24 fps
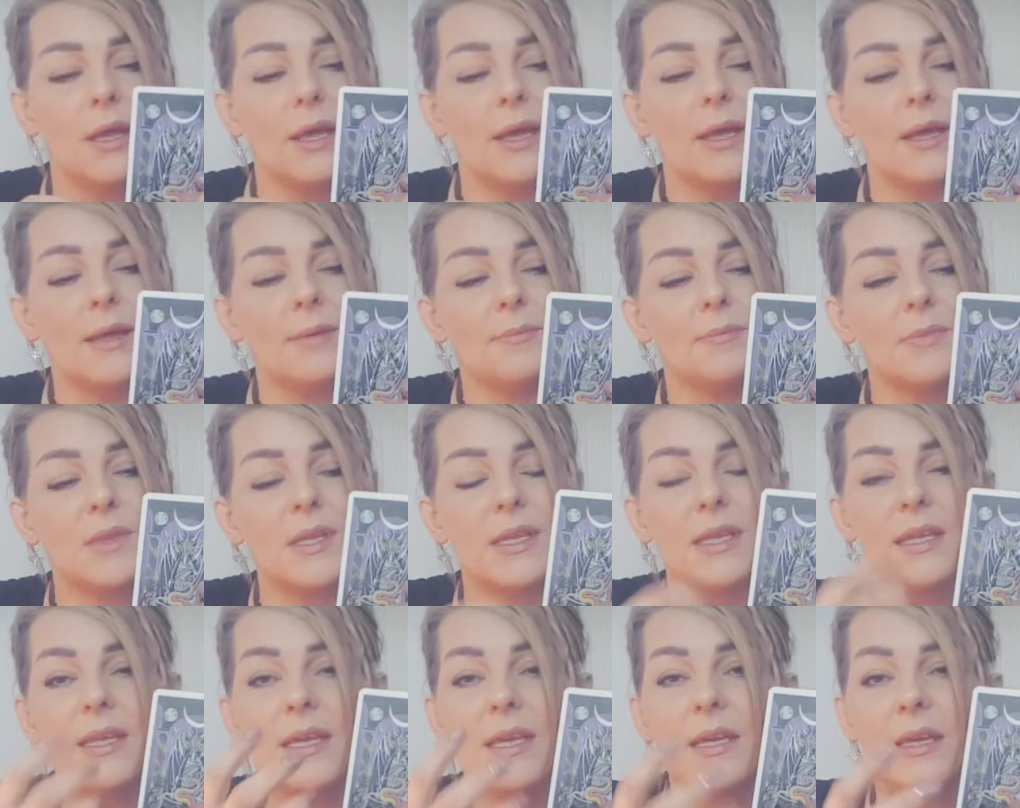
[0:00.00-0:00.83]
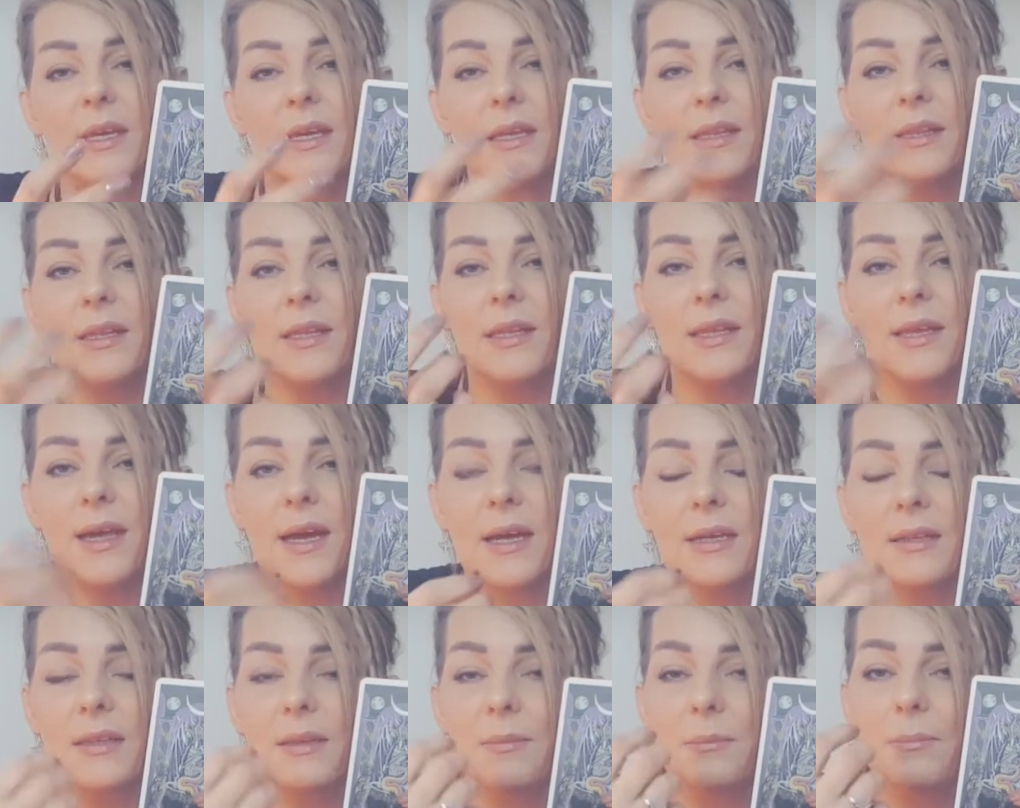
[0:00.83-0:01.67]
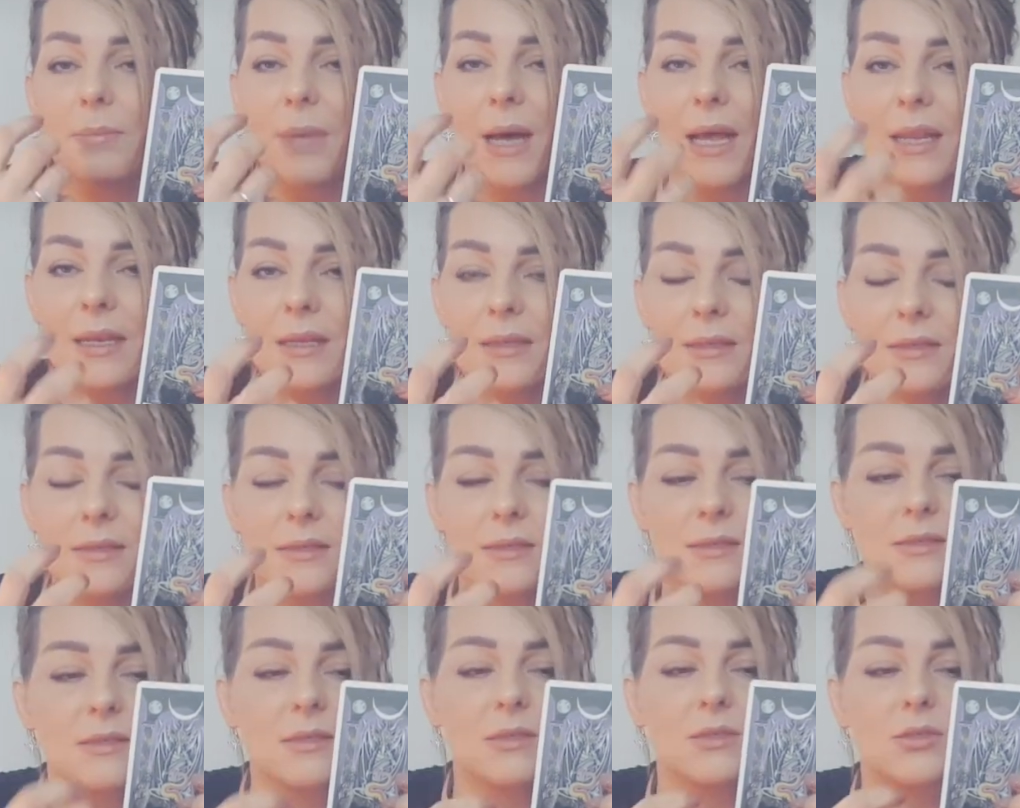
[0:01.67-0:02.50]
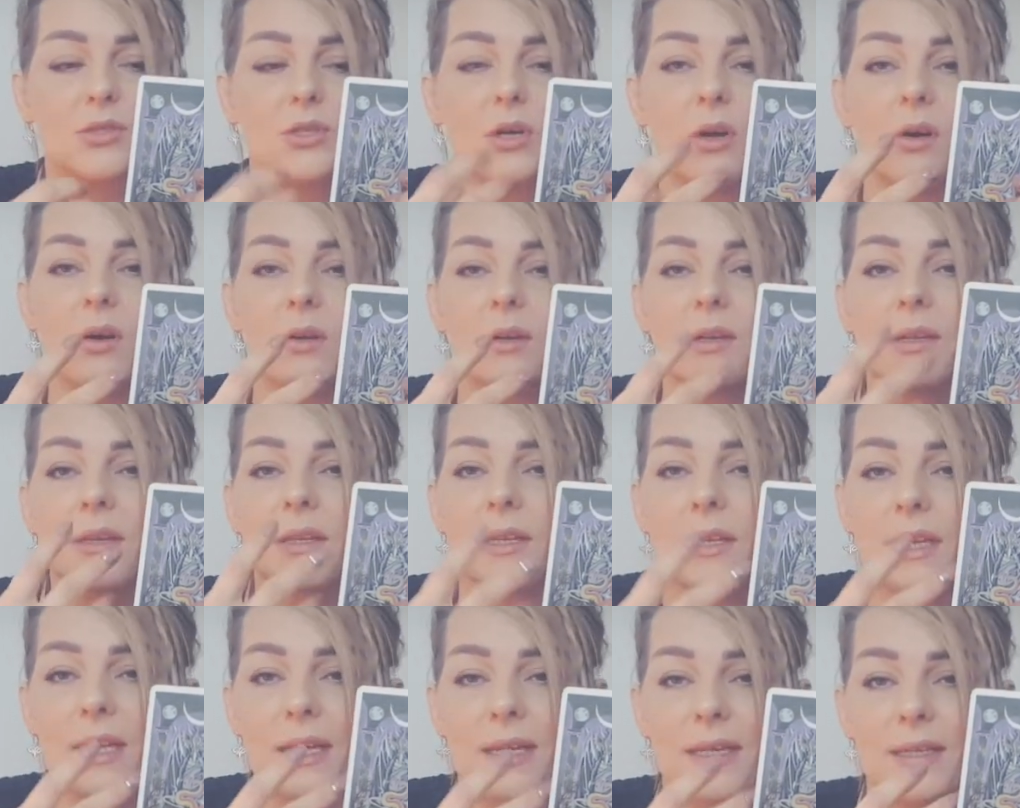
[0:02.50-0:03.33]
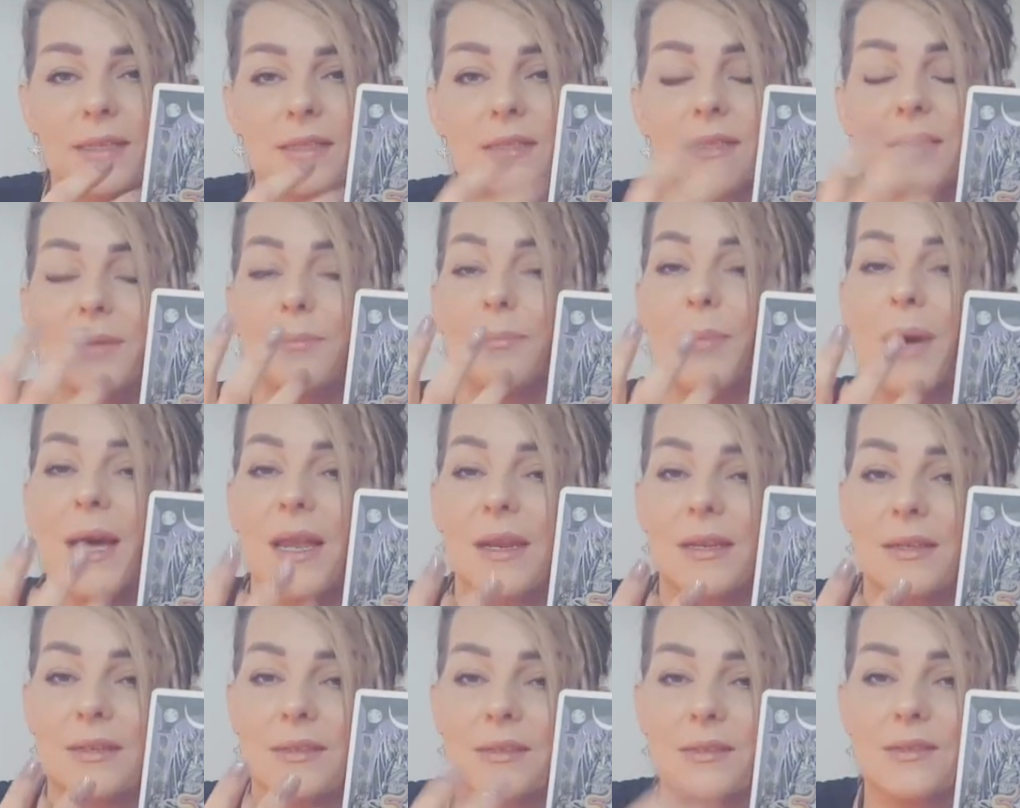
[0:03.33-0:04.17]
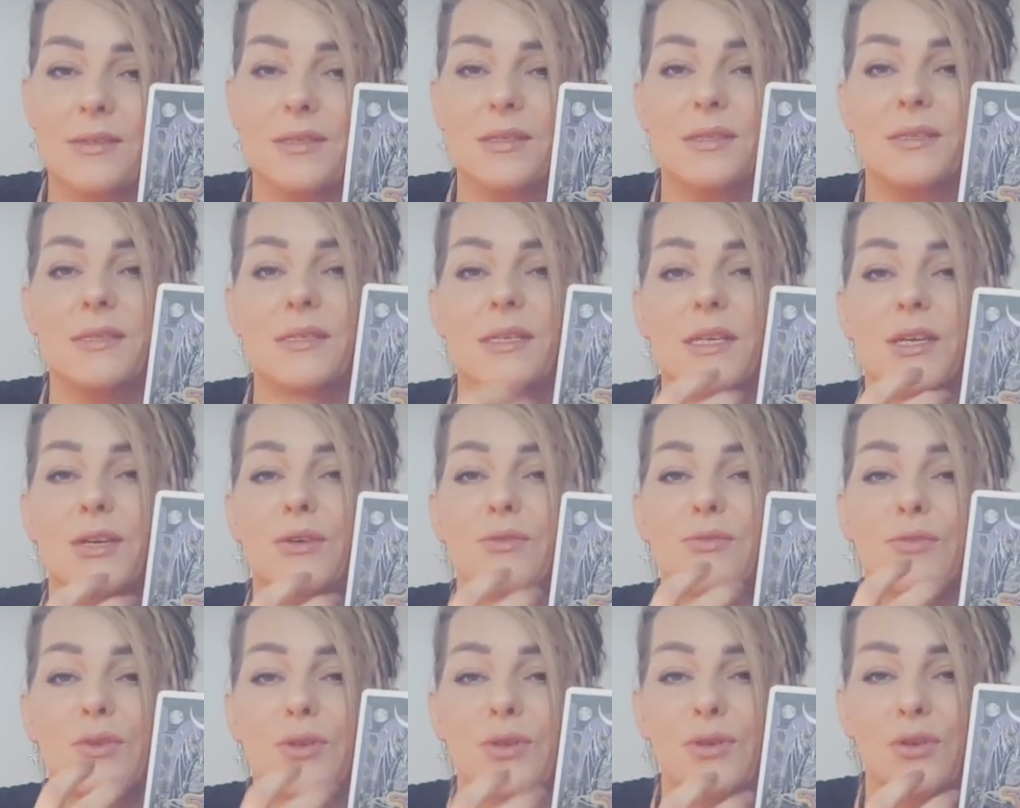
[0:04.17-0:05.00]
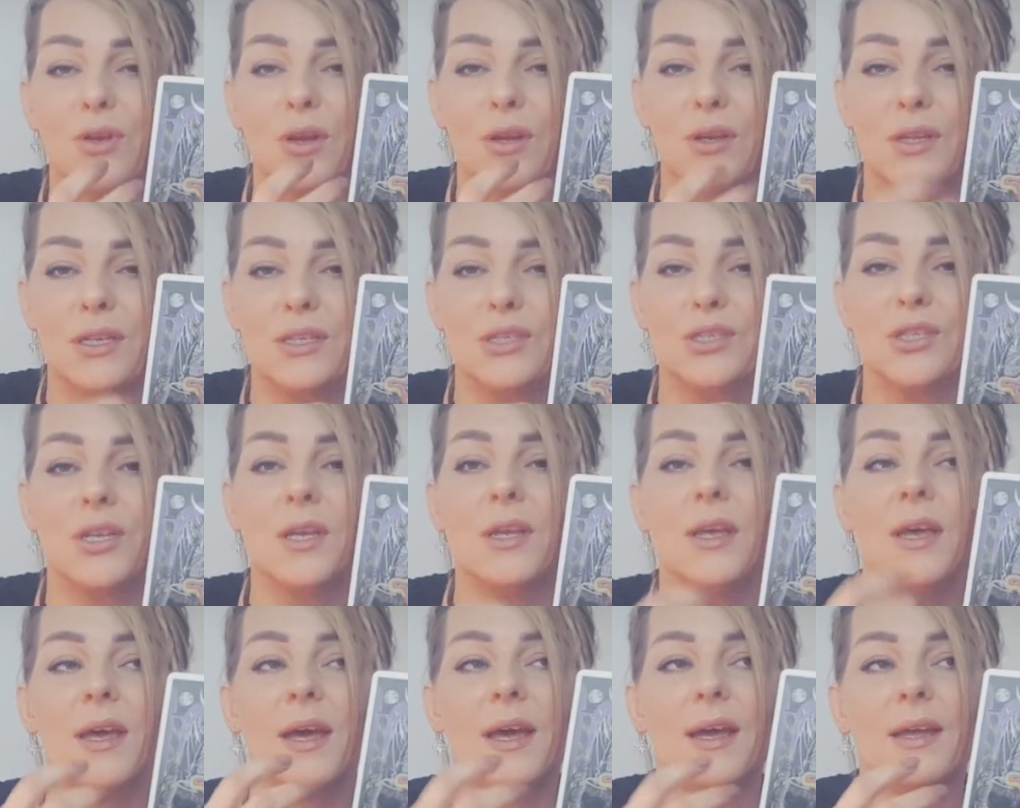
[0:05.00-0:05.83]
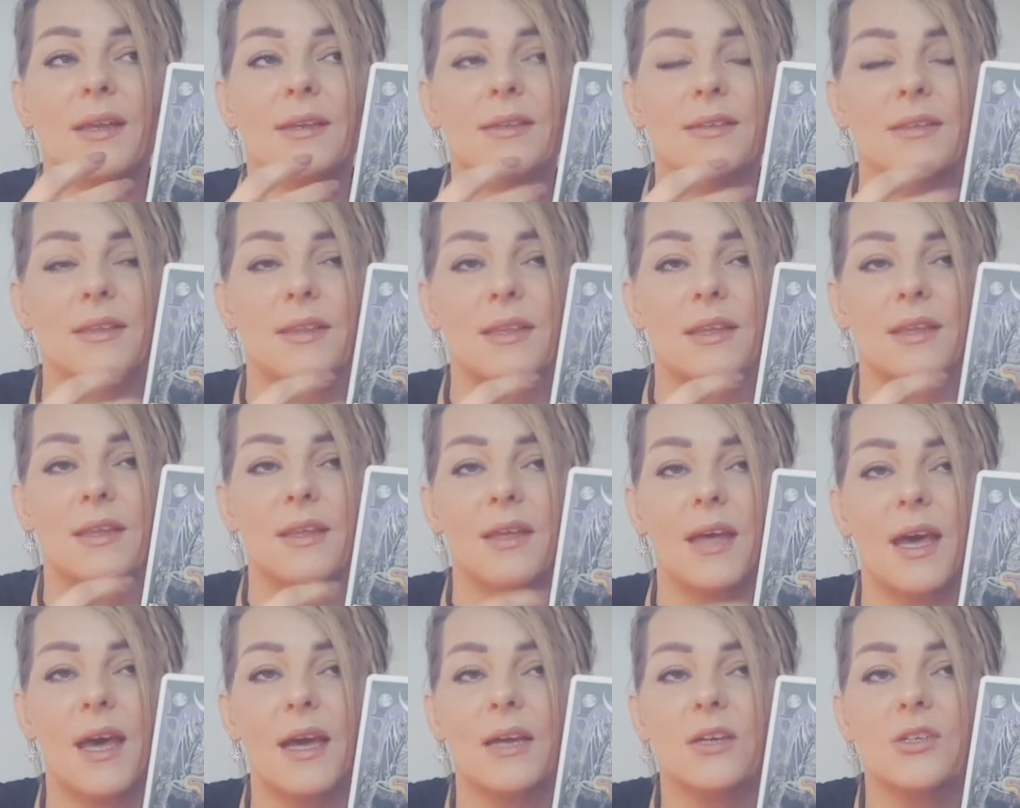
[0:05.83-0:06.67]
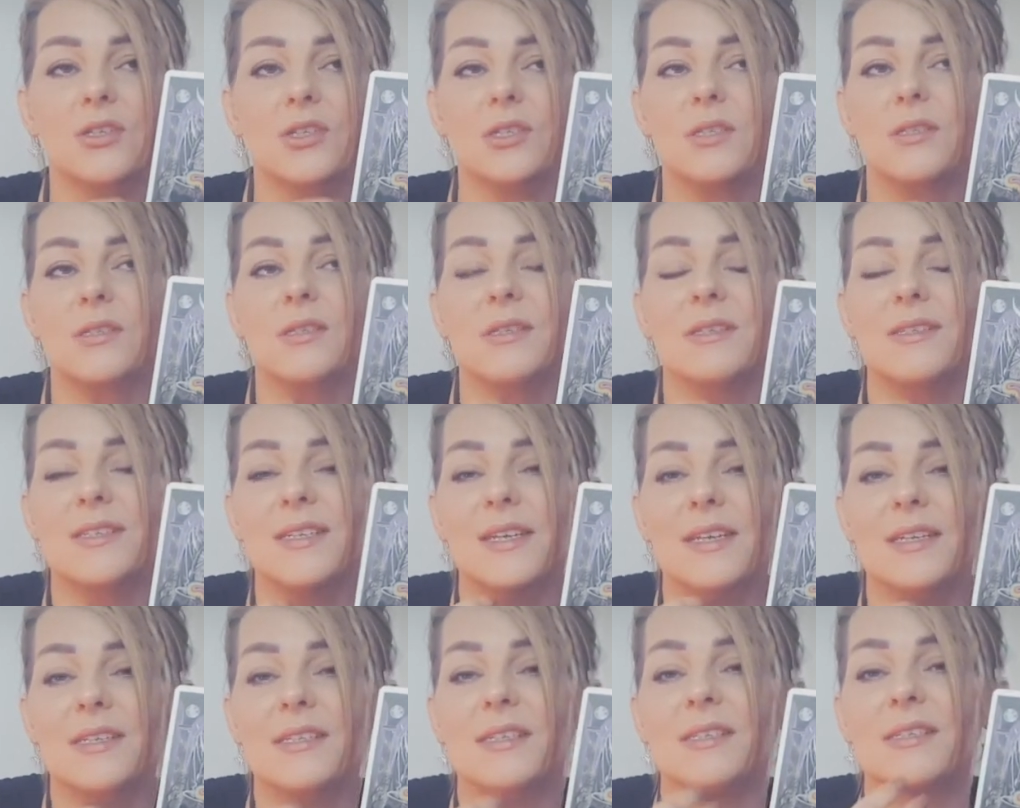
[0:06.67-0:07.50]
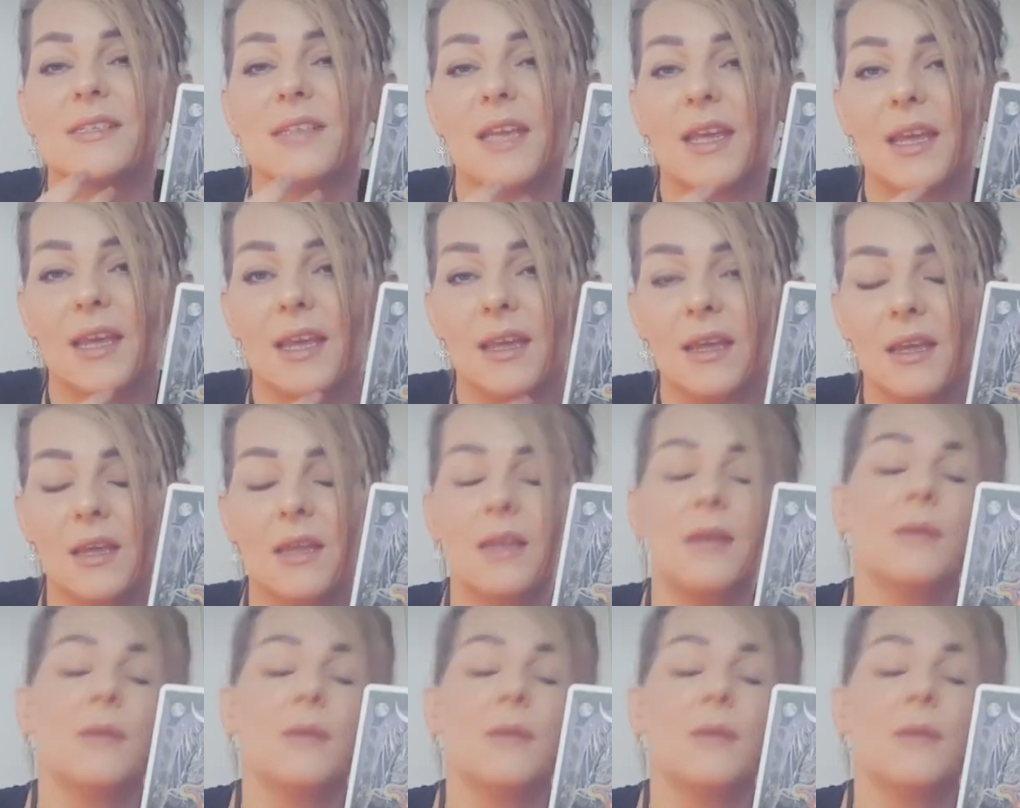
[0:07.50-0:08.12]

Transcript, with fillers: Um, the yin and the yang, the balance, the dark and the light, the balance, the secret knowledge, and the actions and day to day,